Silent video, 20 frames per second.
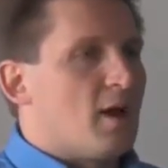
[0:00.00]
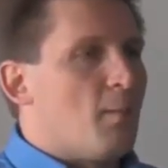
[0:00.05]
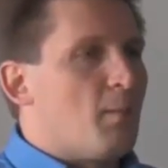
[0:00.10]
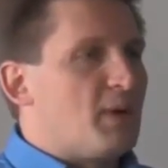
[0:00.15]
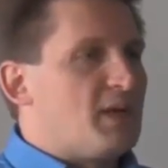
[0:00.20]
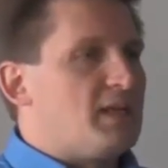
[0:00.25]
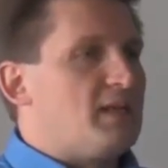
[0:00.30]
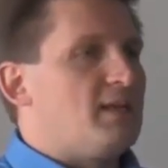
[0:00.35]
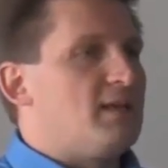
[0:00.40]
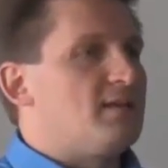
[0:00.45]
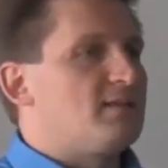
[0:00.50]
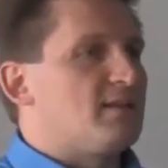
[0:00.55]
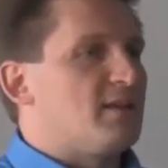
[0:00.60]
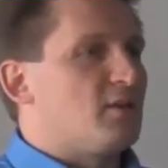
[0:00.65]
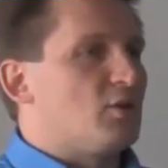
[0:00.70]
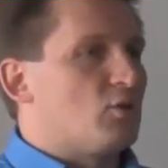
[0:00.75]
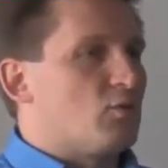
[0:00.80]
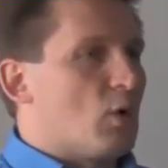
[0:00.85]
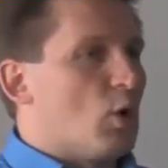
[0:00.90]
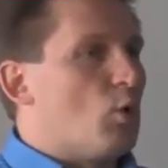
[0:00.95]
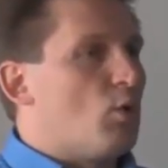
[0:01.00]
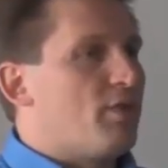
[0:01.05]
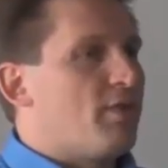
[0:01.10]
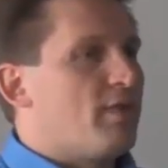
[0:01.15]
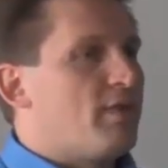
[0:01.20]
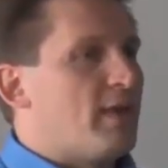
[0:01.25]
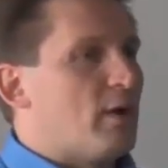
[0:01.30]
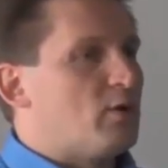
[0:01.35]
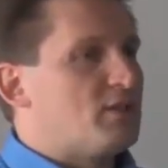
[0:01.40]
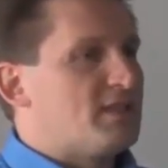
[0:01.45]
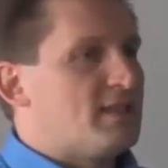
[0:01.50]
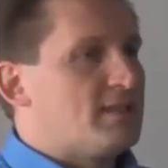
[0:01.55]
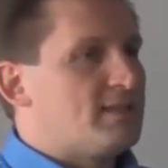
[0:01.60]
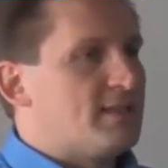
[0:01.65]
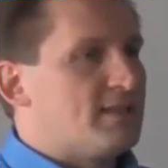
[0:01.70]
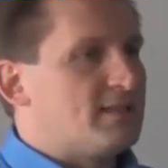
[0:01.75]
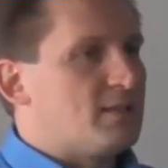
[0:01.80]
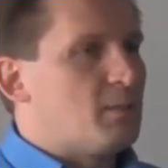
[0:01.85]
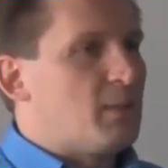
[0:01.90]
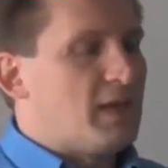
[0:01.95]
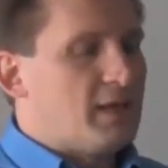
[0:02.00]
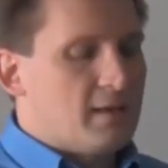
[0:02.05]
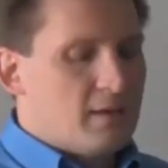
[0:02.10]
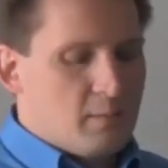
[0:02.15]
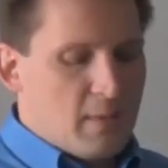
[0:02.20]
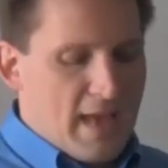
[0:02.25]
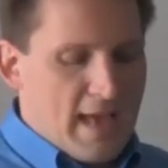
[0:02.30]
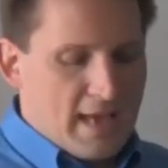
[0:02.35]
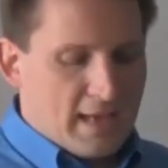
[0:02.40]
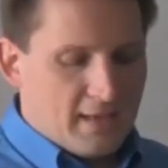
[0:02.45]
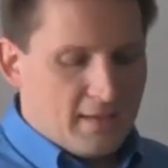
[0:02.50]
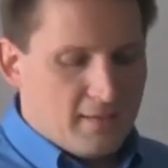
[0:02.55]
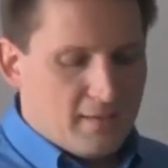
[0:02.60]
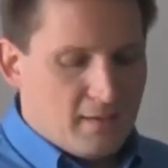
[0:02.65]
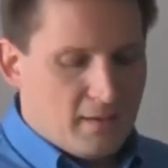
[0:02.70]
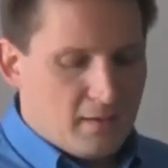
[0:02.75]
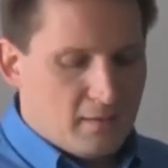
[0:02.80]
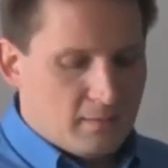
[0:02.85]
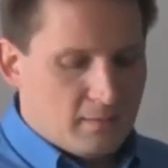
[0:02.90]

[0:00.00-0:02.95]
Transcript: companies and growth that was anticipated back in